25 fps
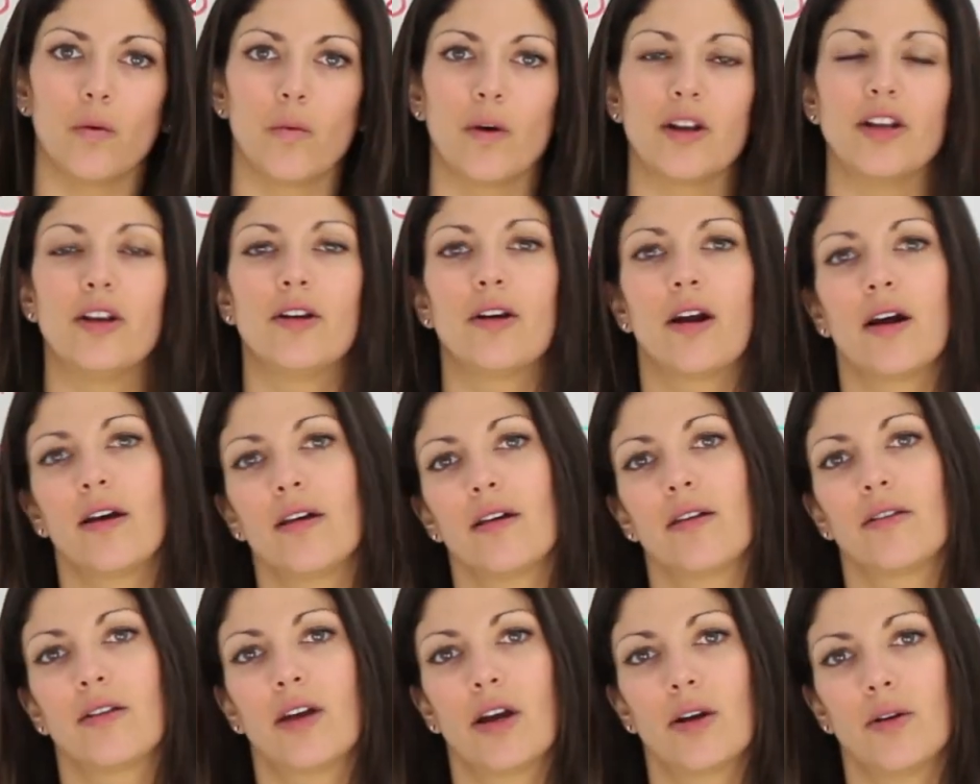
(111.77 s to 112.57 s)
when you know
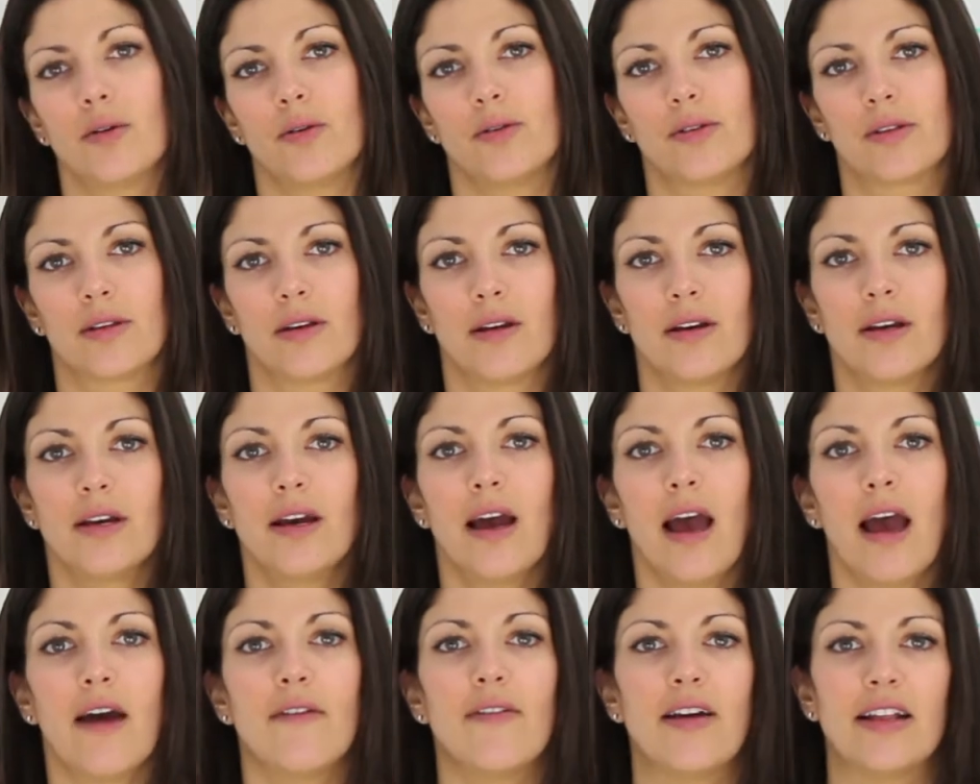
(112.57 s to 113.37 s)
that those
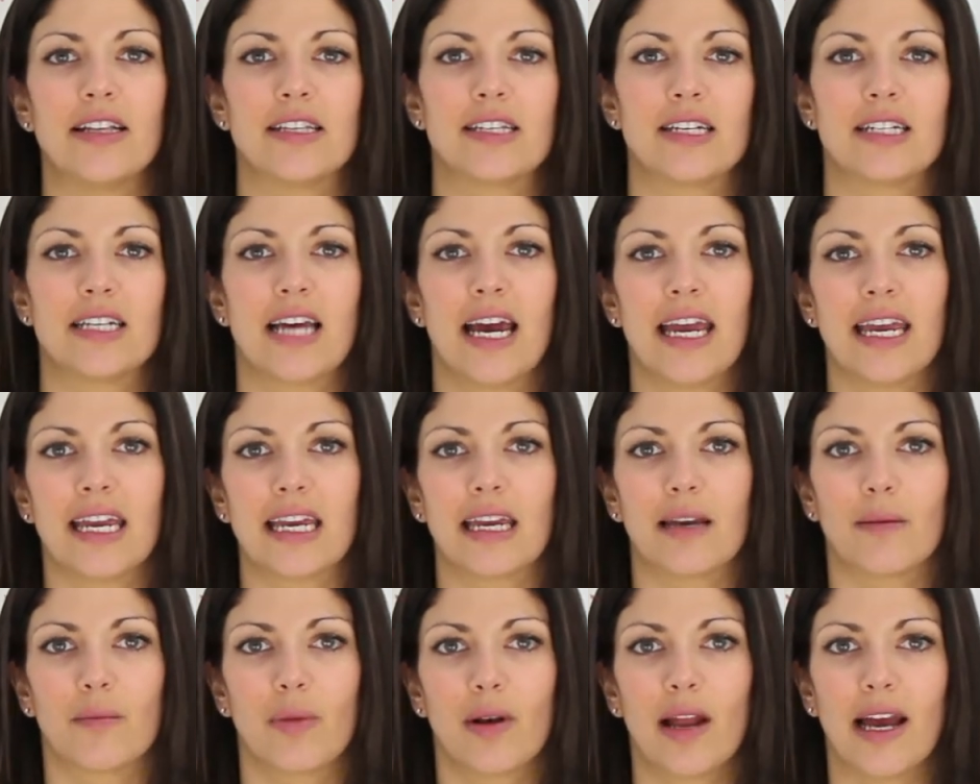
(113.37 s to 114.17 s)
events are
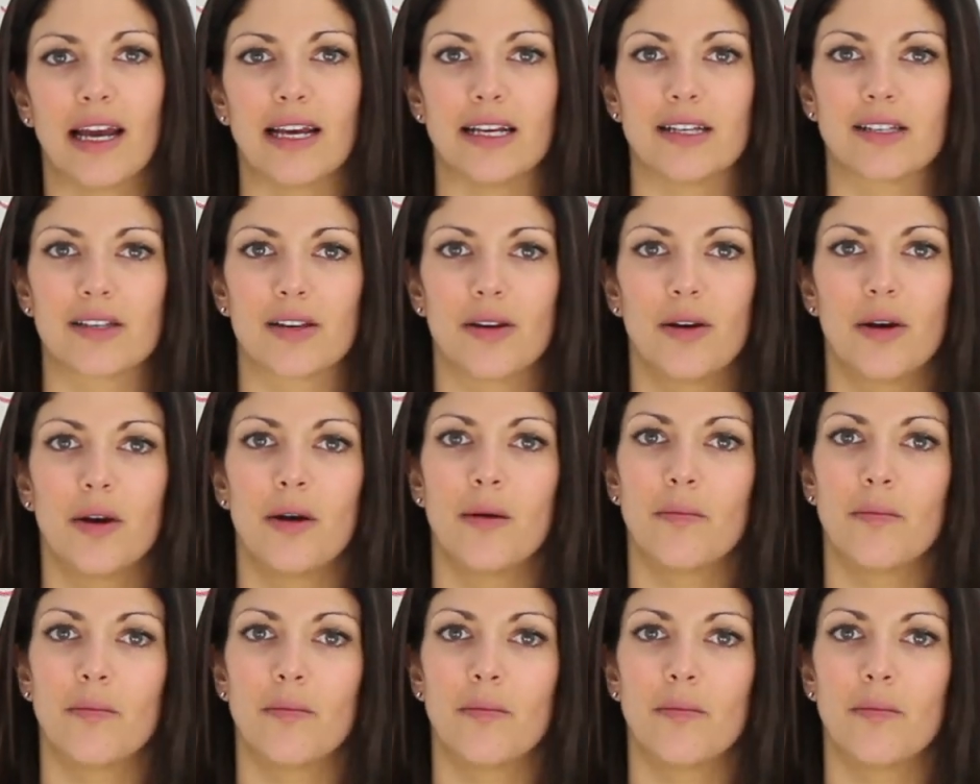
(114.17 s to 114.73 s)
taking place,